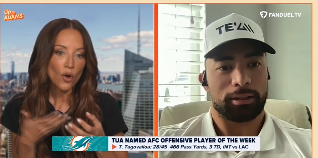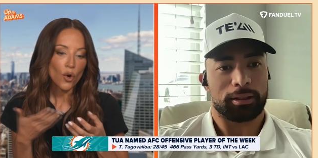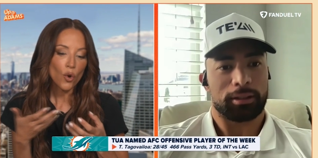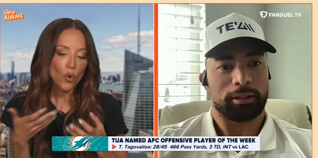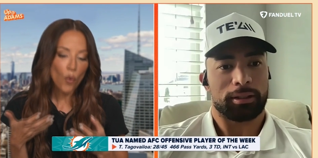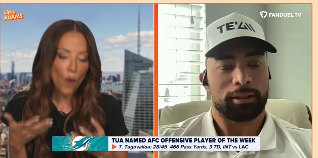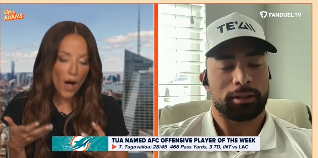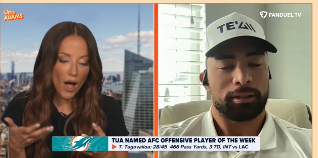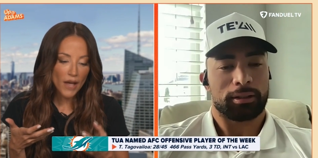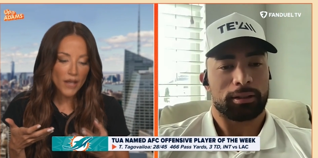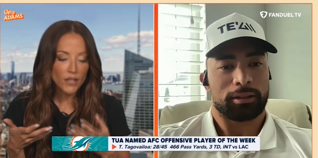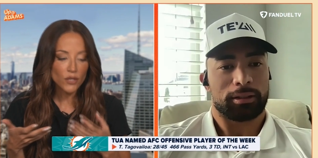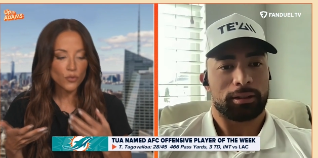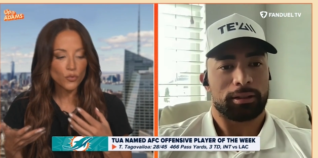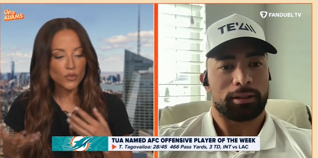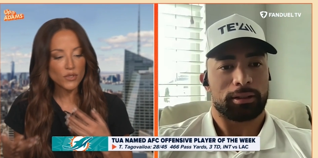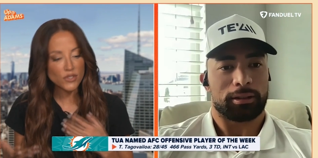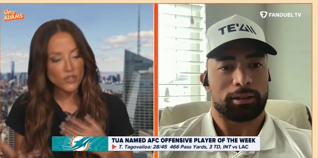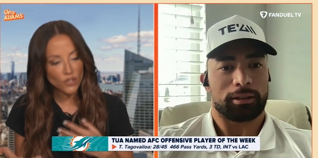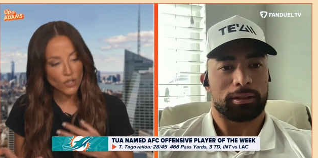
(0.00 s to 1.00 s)
Speaker 1: quiet,
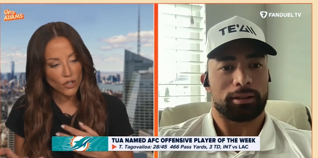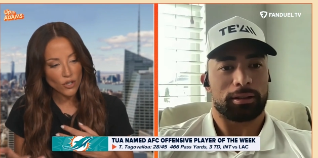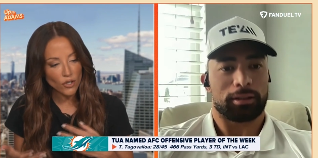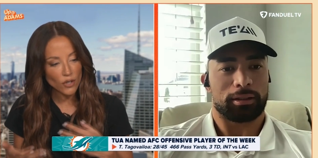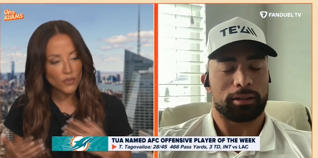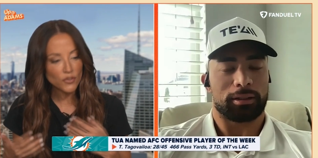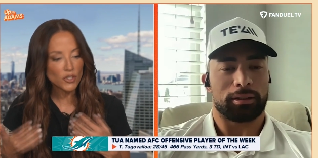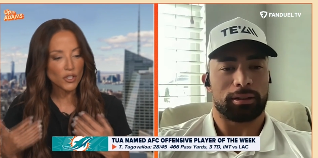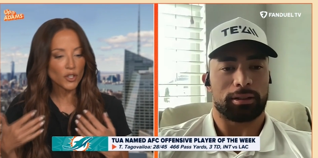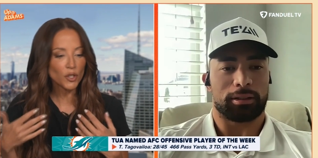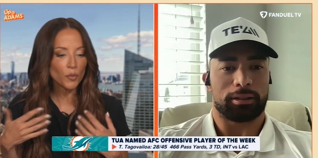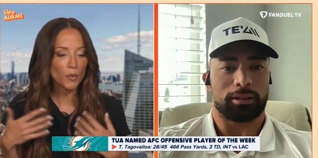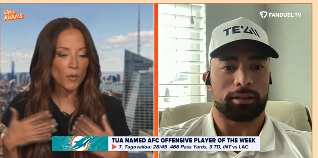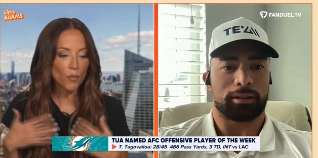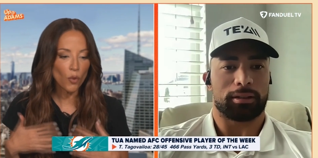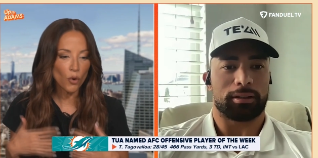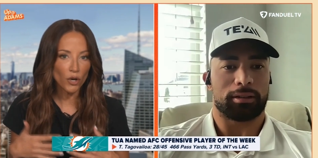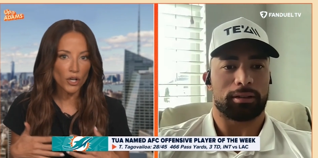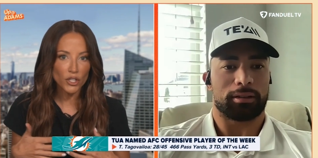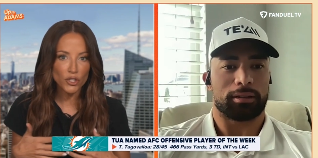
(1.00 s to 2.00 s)
reserved, a little bit
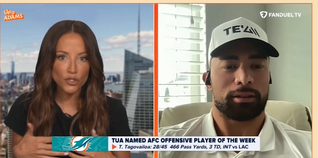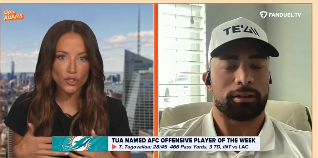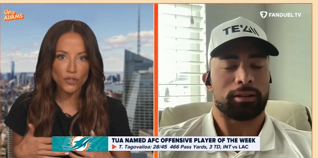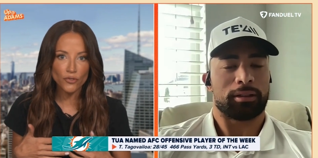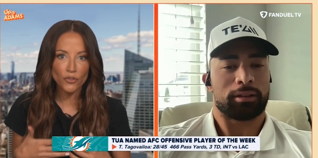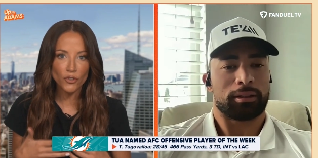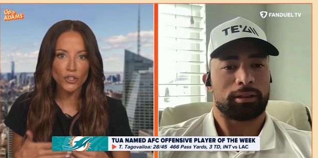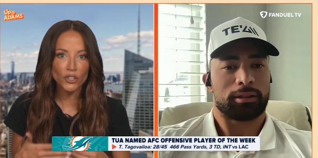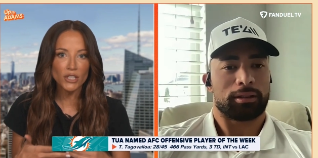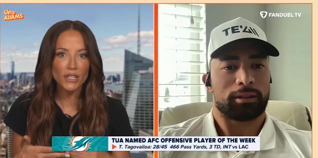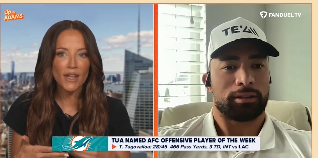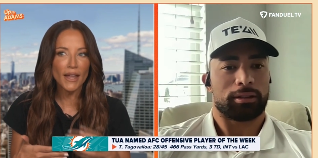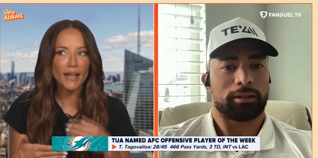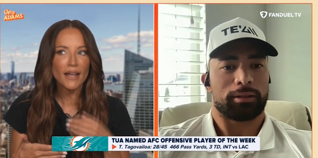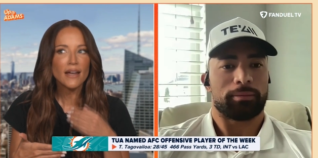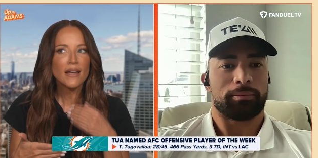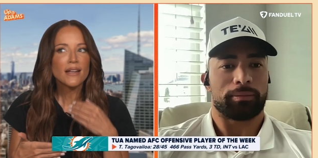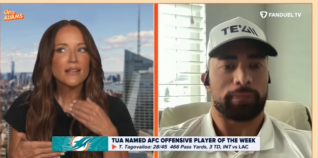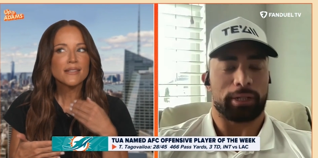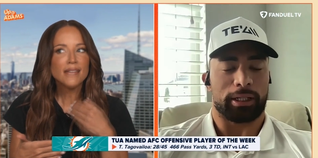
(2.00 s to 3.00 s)
more introverted.
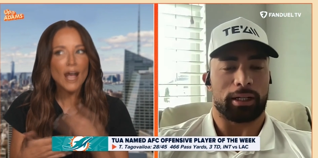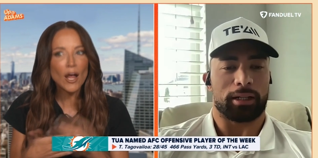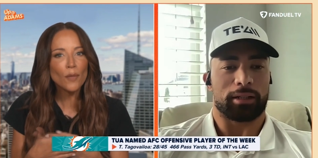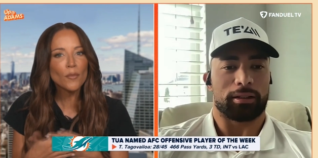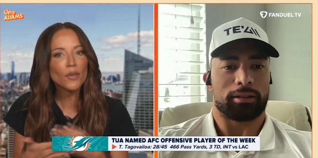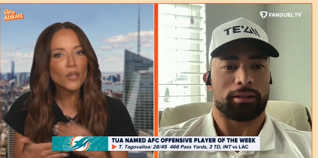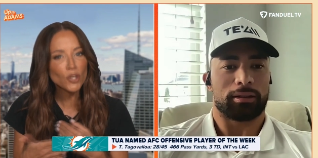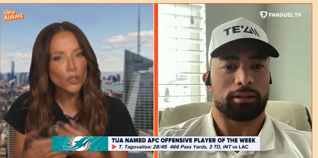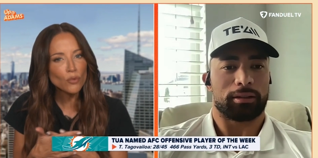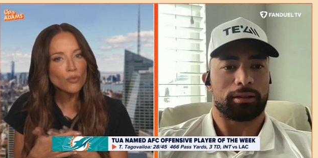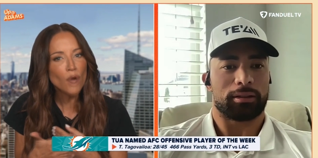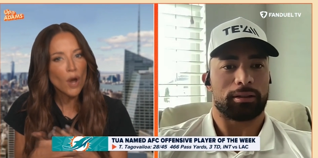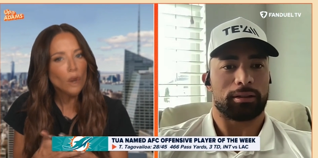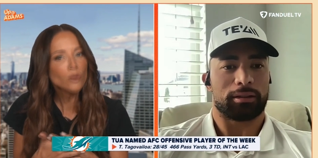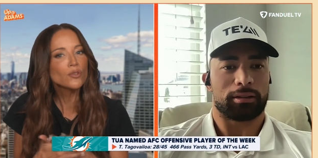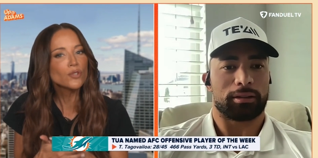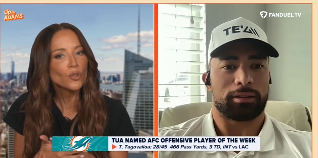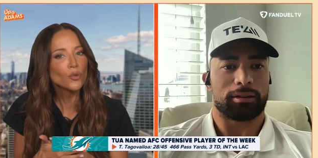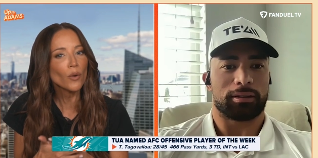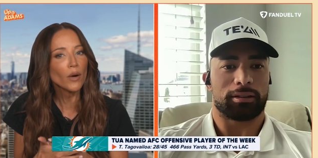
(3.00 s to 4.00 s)
Like, tell yeah. me, you know
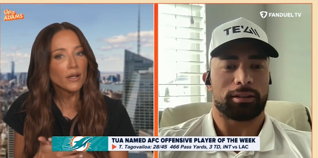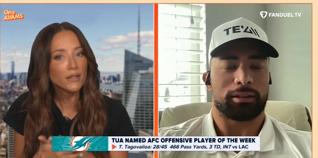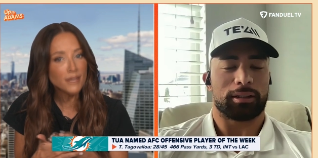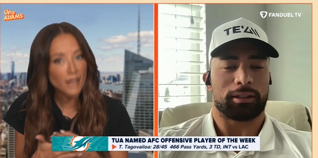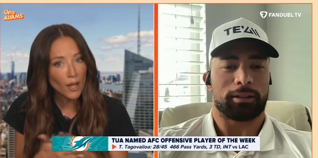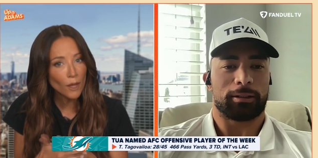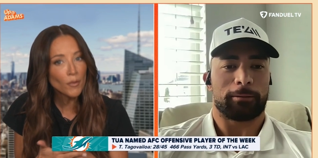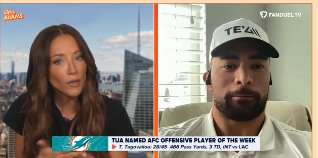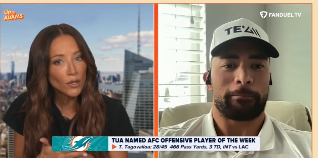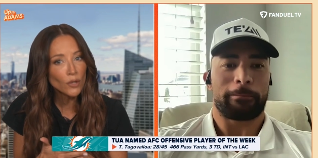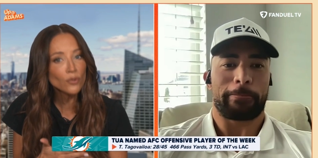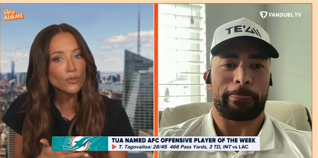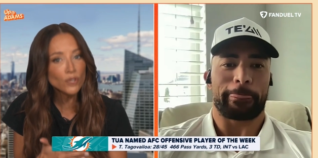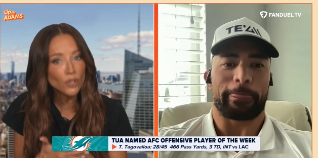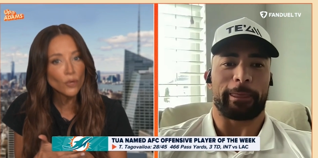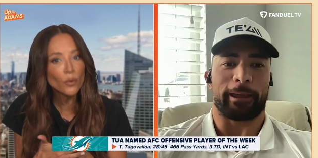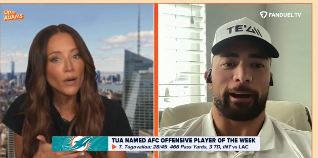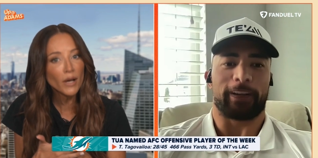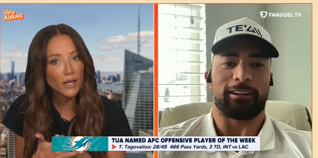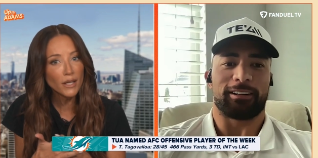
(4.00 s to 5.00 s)
Tua. Tell me who
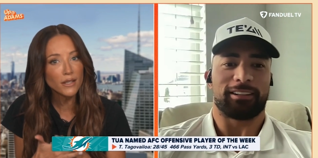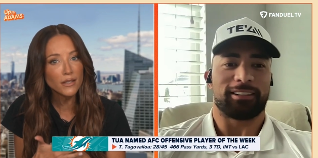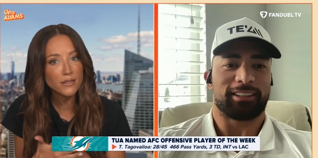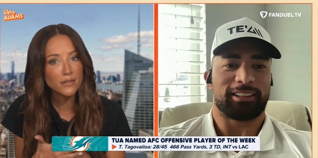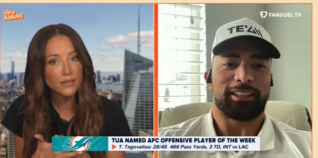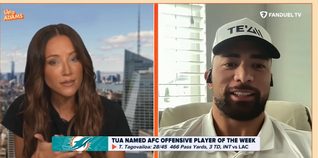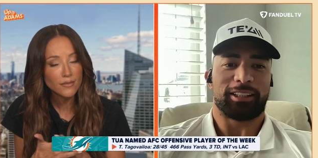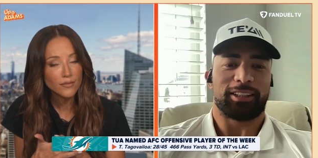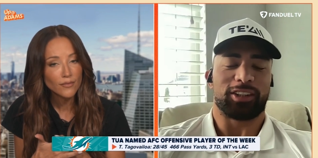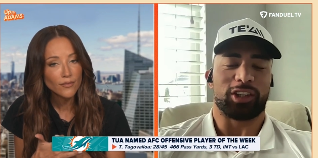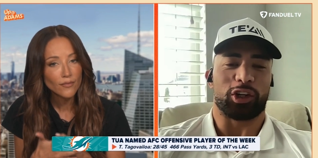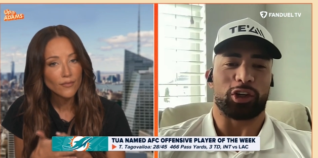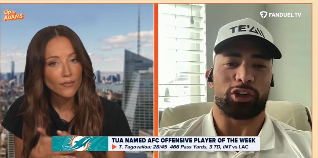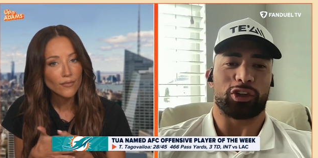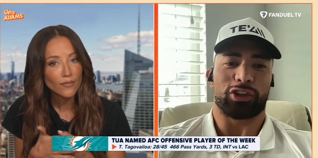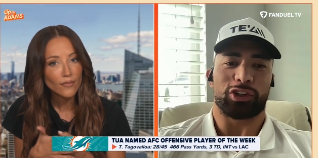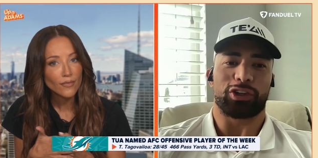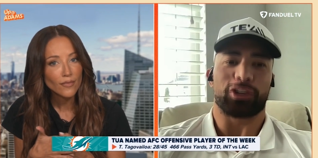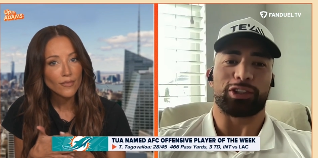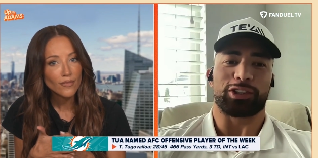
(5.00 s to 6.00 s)
Tua yeah. is.
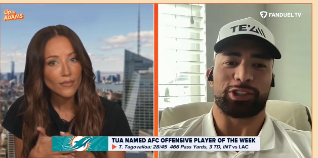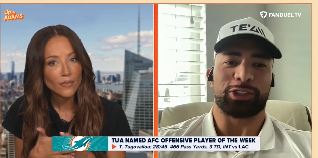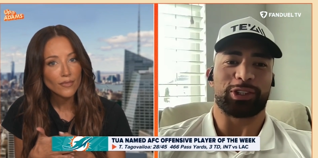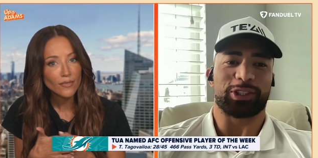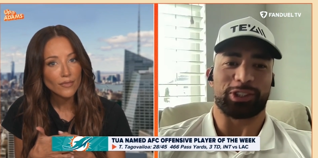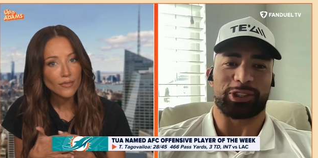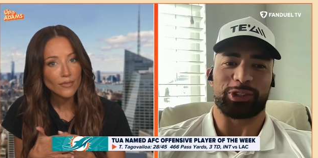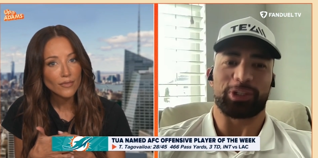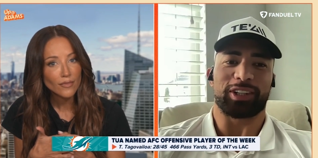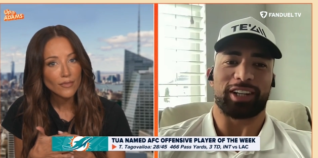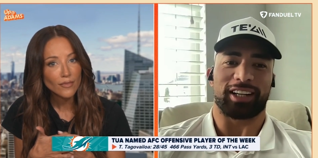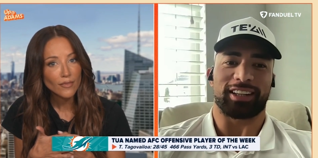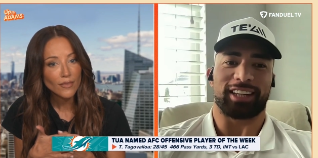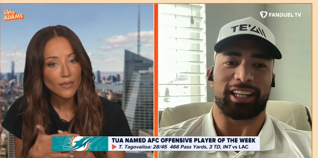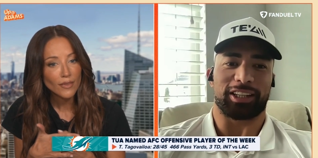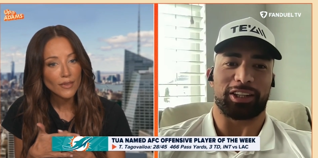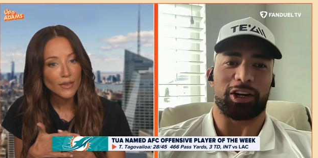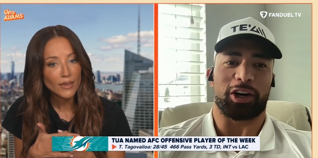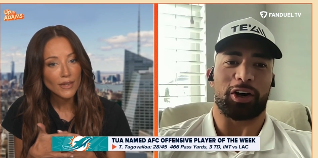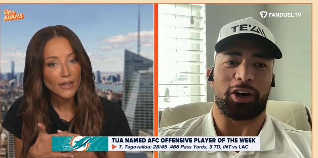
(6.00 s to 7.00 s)
Speaker 2: No, no, no, Tua, Tua
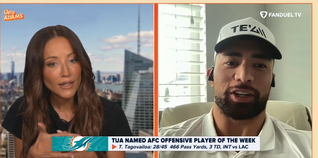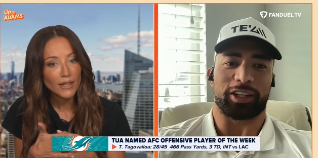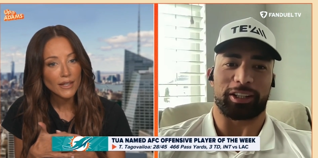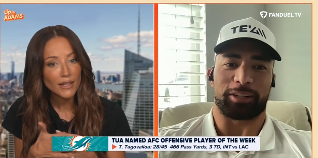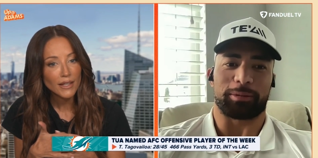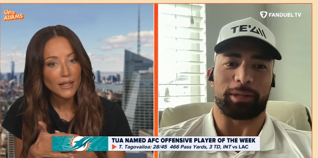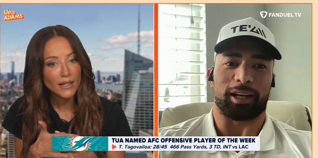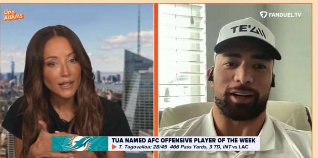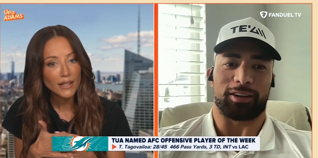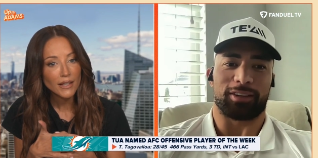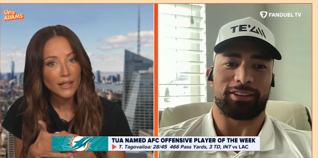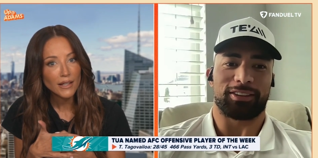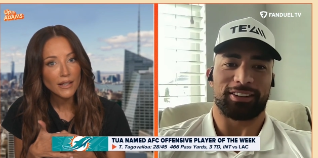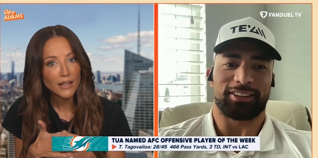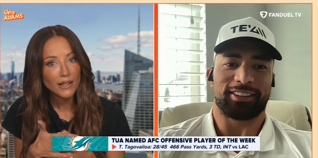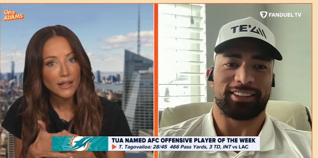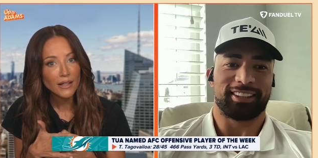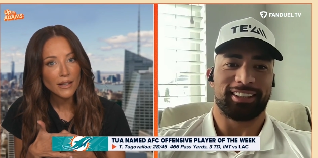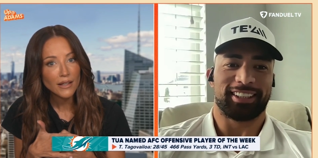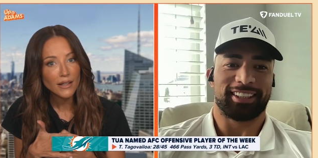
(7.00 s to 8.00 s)
got that dog in him now.